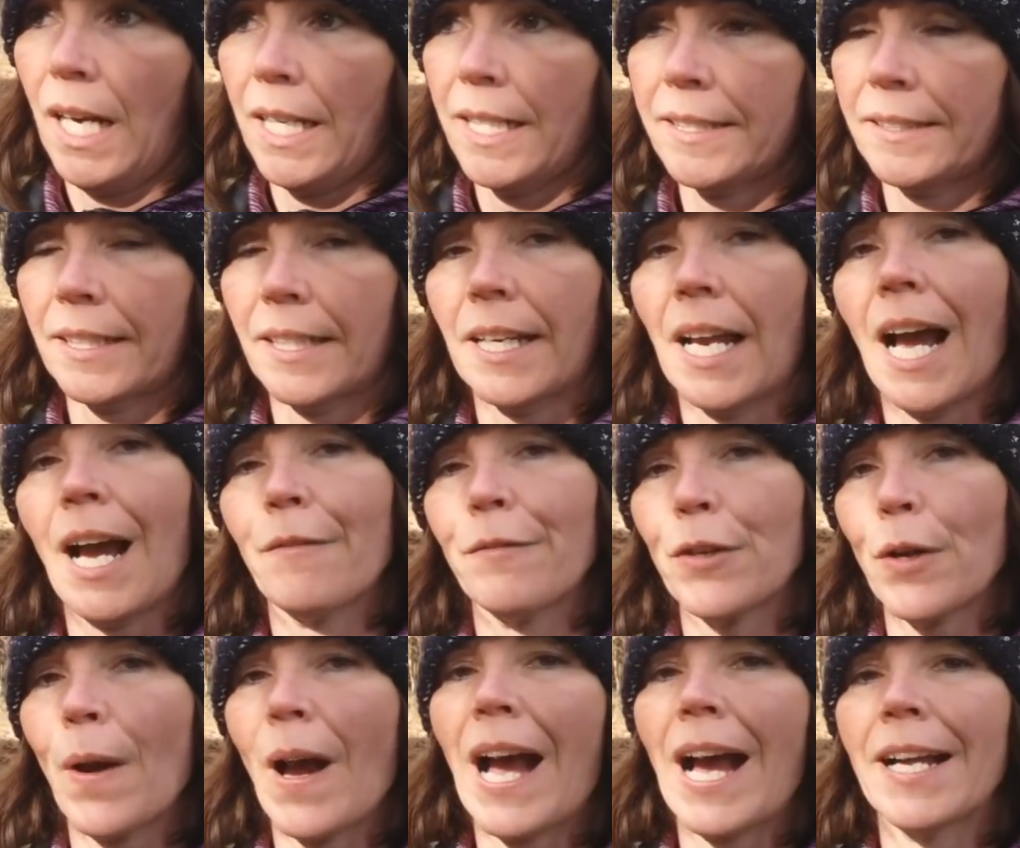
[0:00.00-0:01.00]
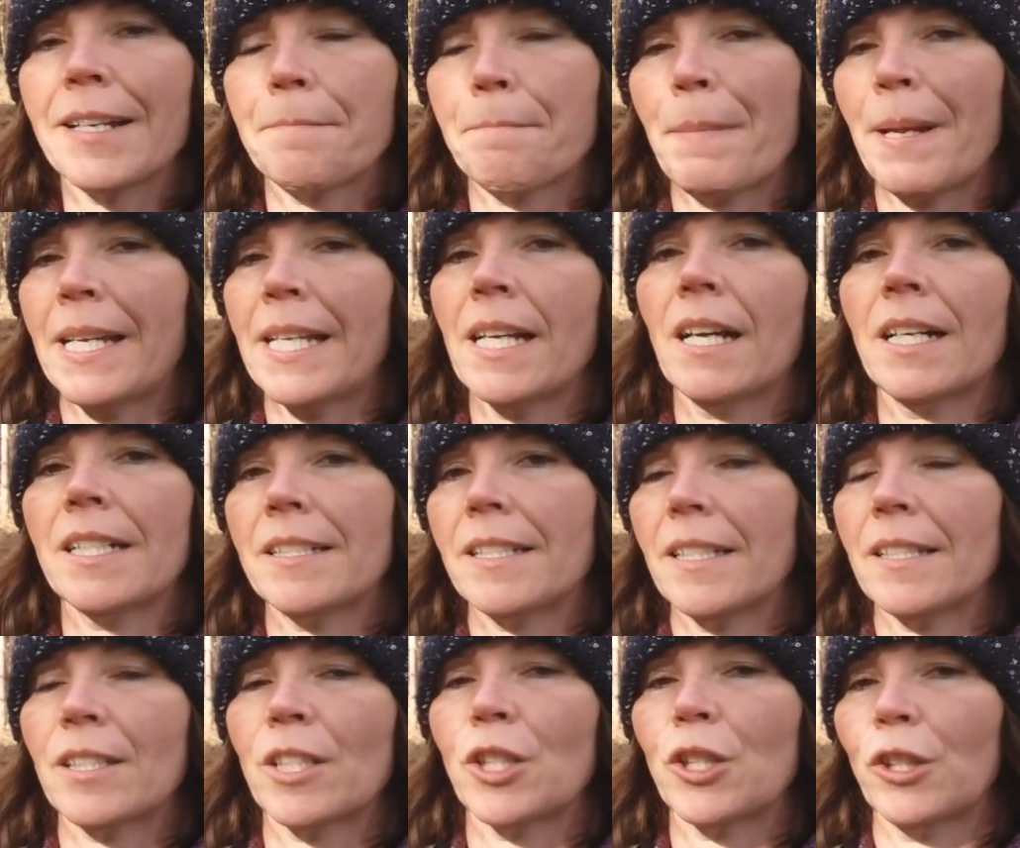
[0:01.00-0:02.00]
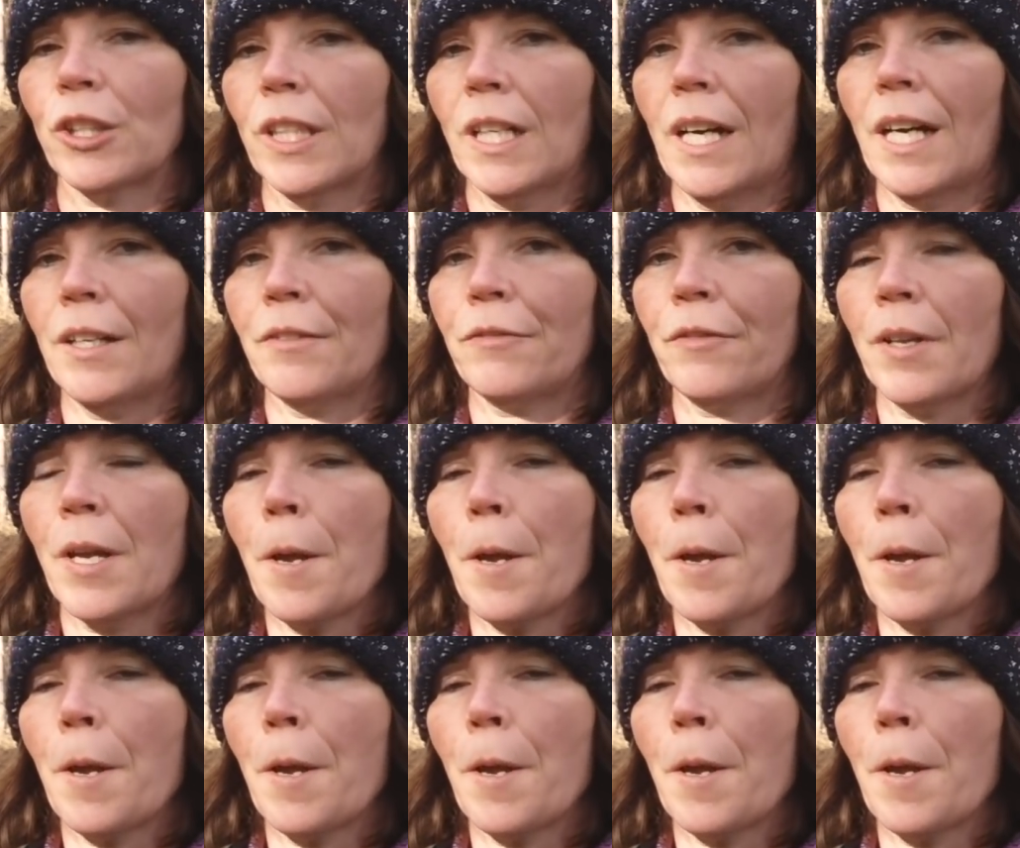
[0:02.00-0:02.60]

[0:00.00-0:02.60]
He said, have you had many ideas in your life,